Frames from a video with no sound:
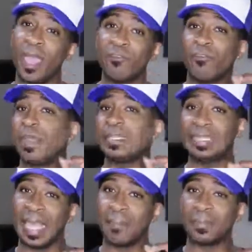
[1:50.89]
every
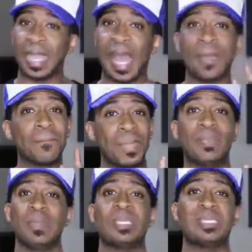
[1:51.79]
damn time
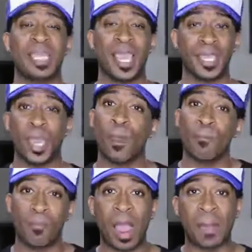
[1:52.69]
Mimi said,
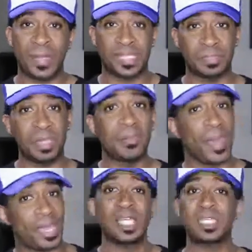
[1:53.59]
promise be made.